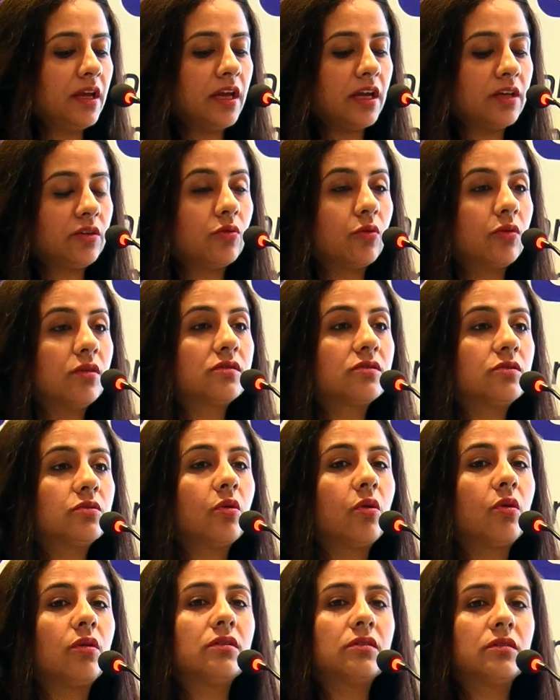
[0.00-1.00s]
It
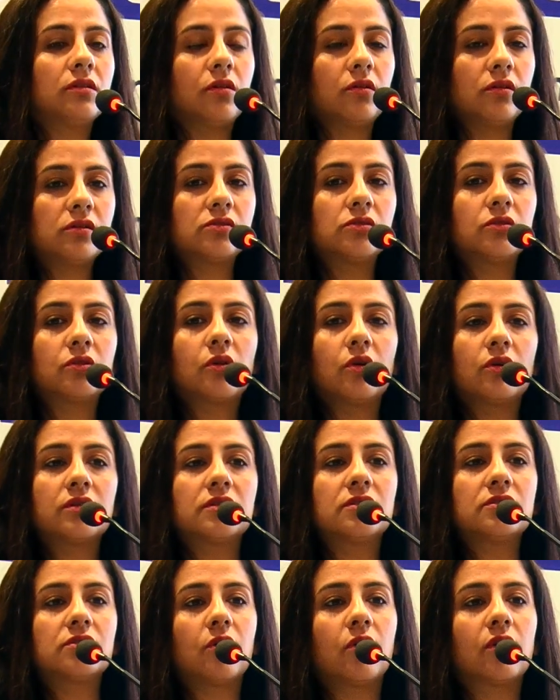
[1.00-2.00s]
also
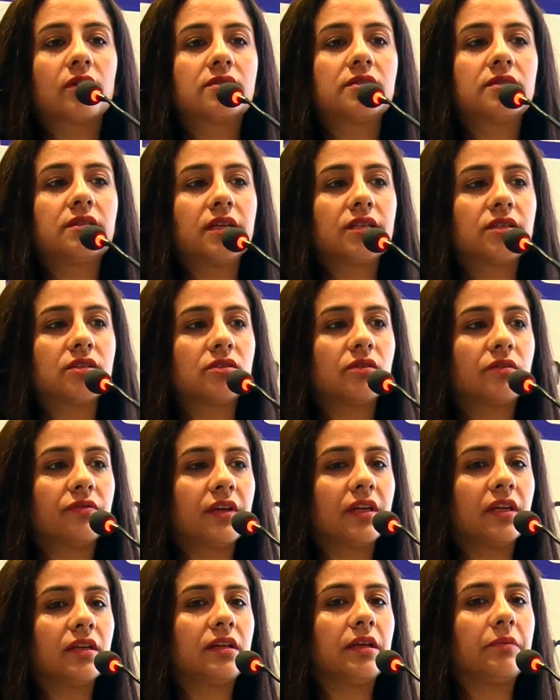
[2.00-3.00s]
causes the oxidations of various